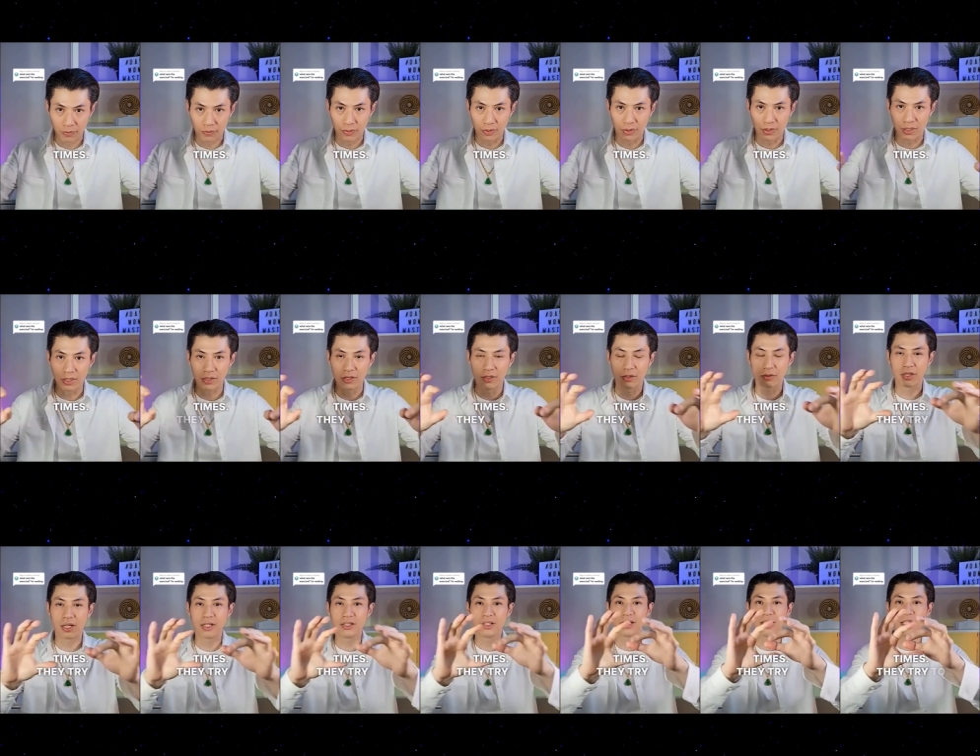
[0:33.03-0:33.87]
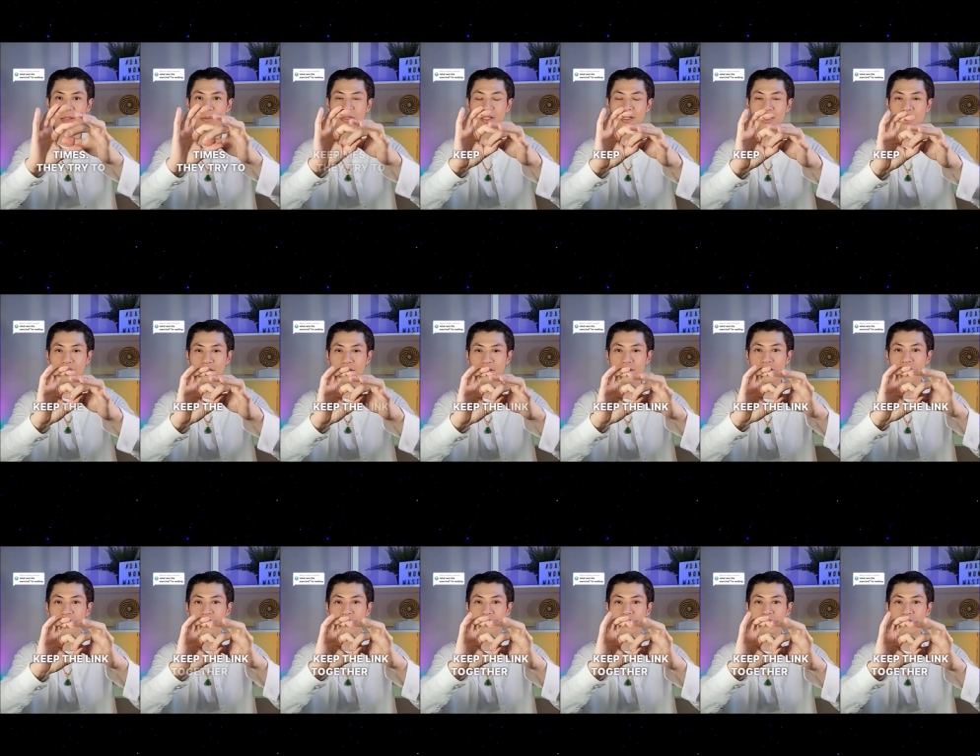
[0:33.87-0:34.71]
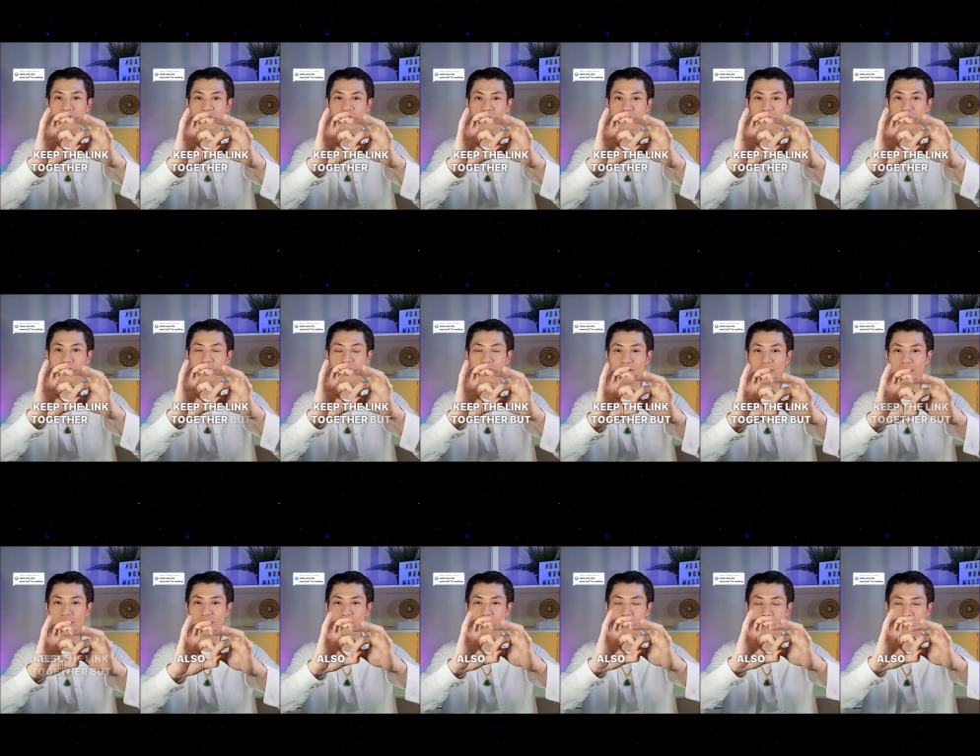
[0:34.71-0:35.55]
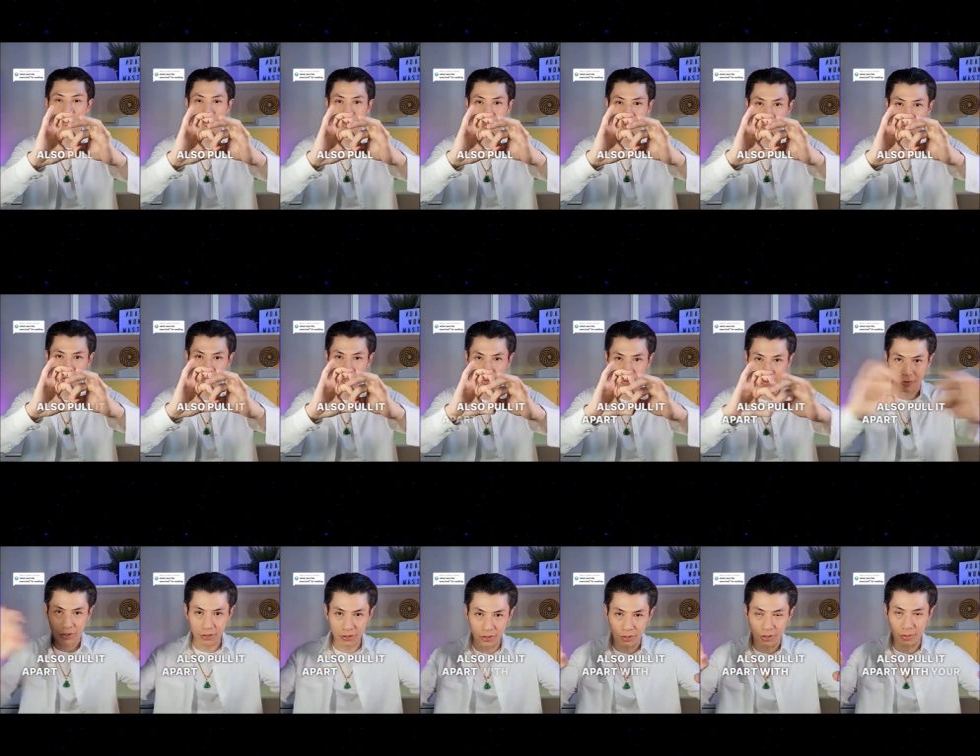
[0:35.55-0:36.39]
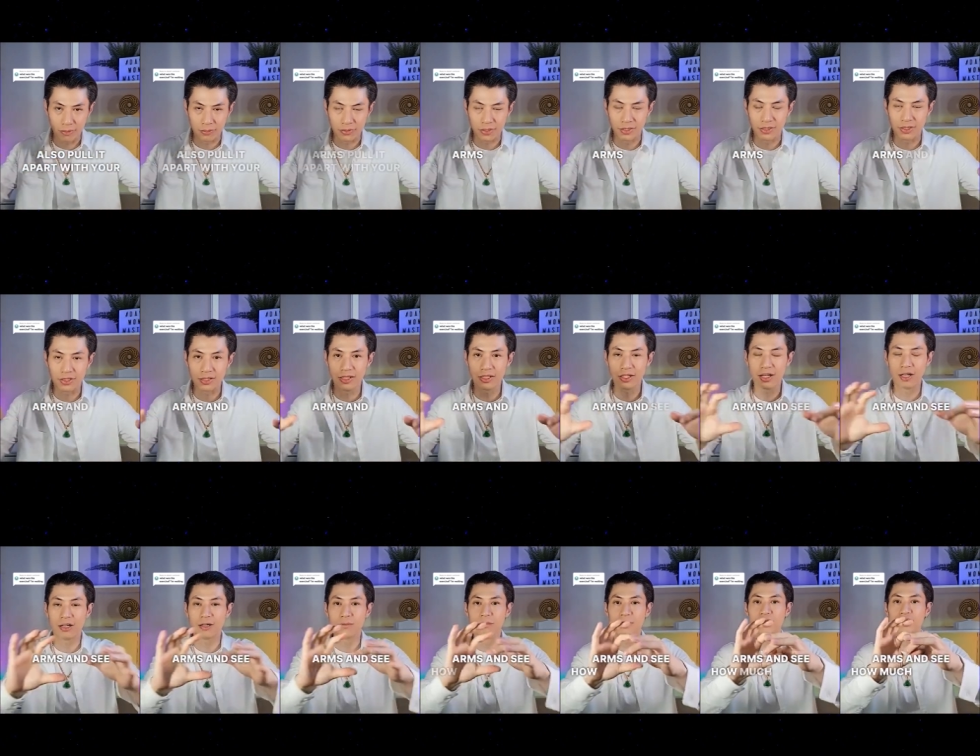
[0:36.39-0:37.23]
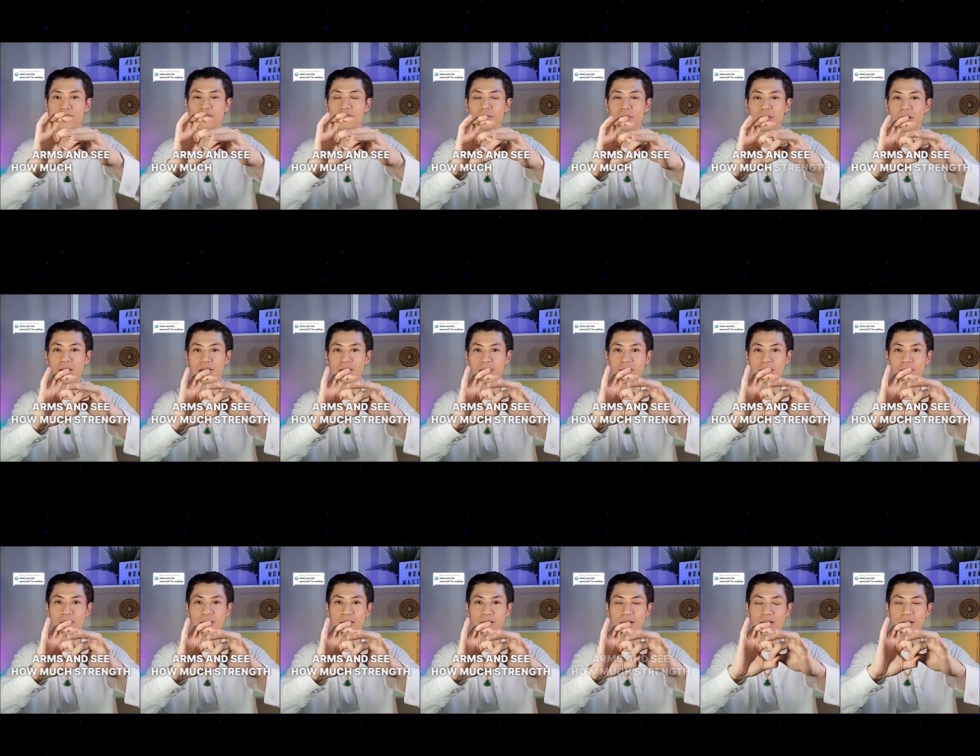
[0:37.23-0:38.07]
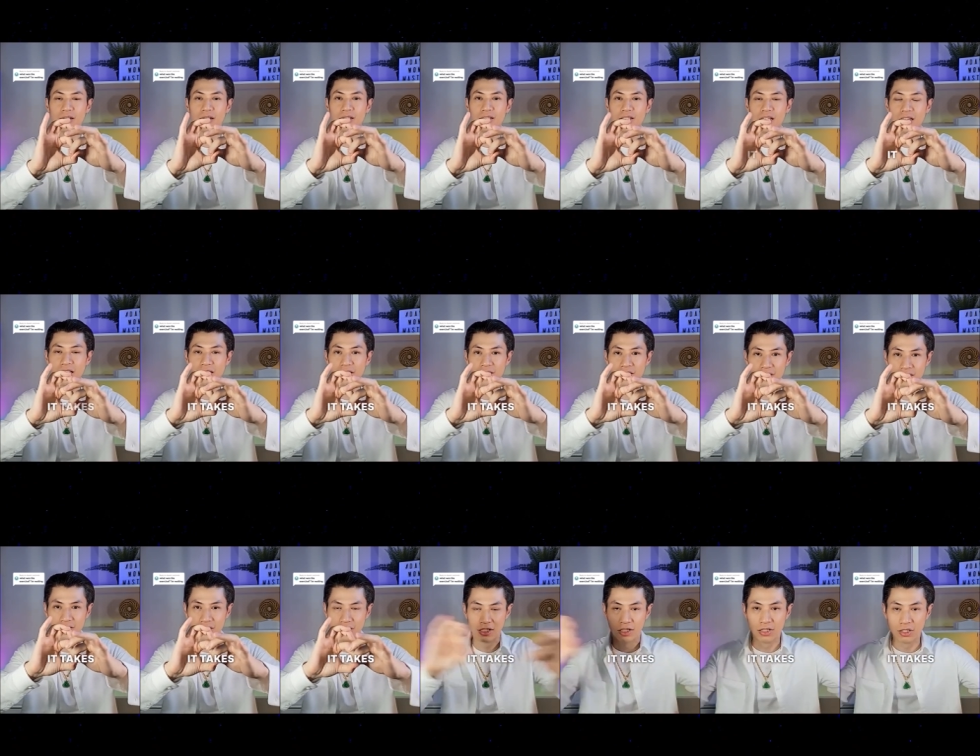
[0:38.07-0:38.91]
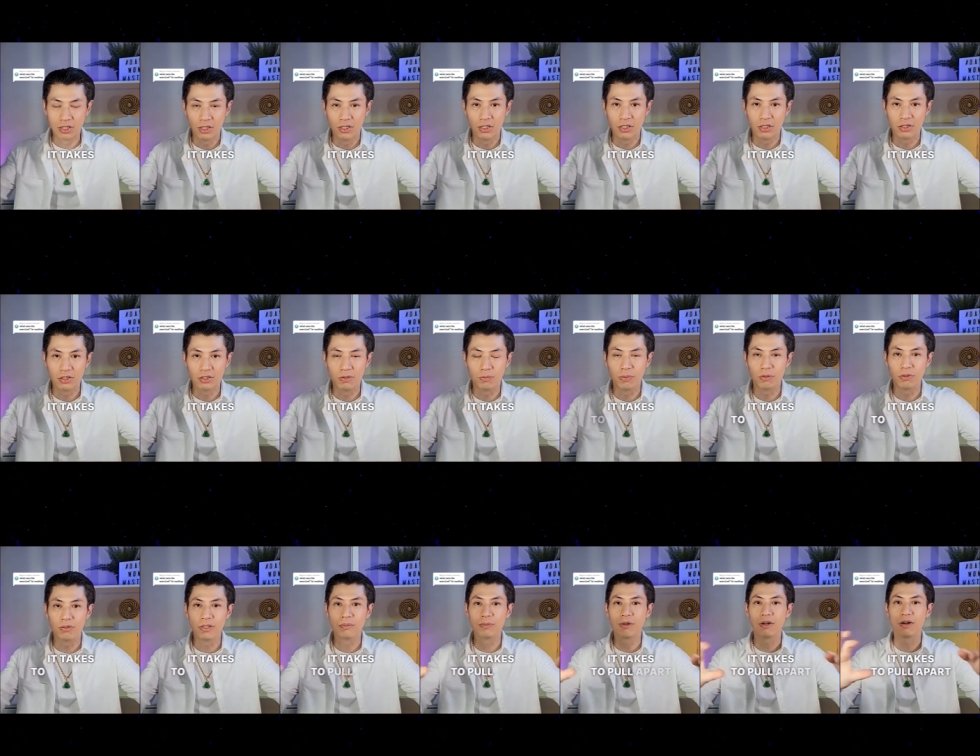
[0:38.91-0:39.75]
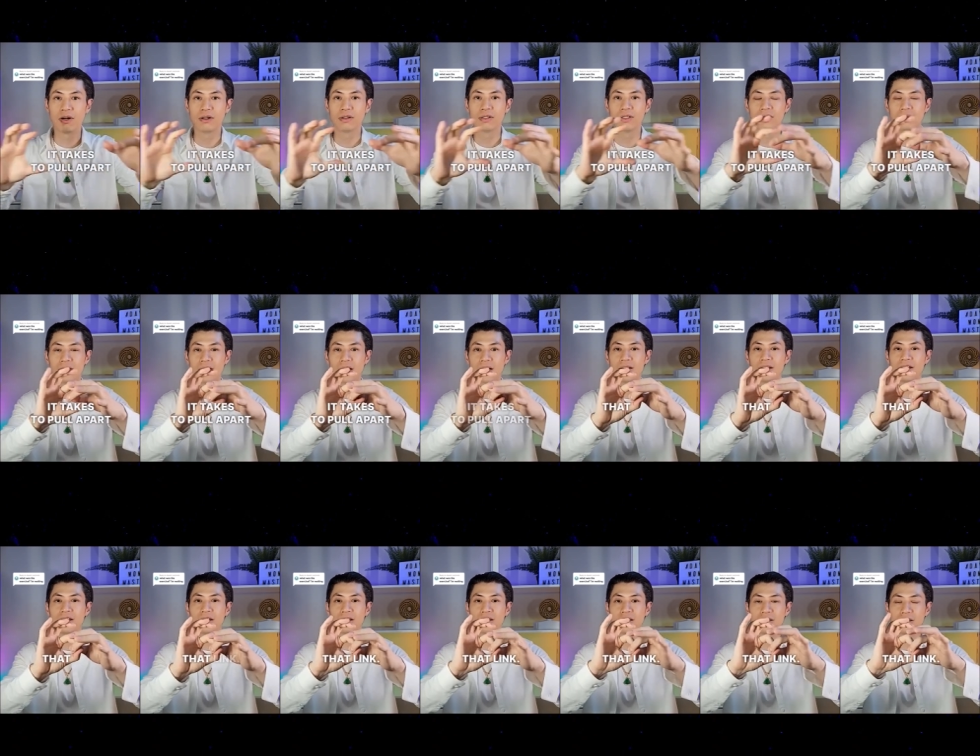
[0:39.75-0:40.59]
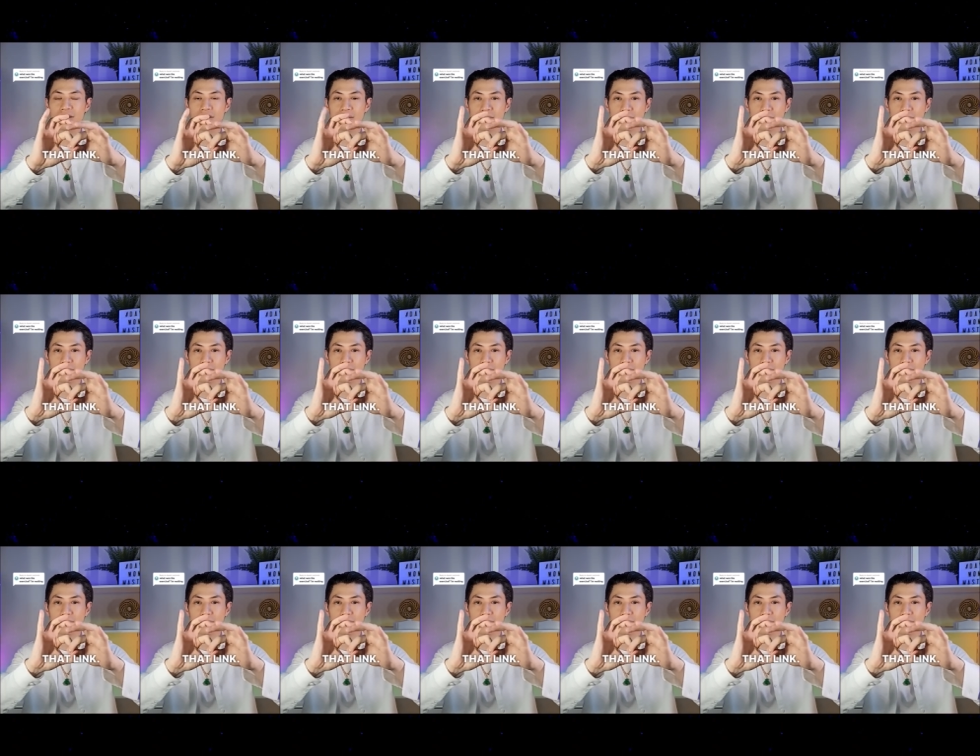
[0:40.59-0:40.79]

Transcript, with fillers: Okay, try to keep the link together, but also pull it apart with your arms and see how much strength it takes to pull apart that link.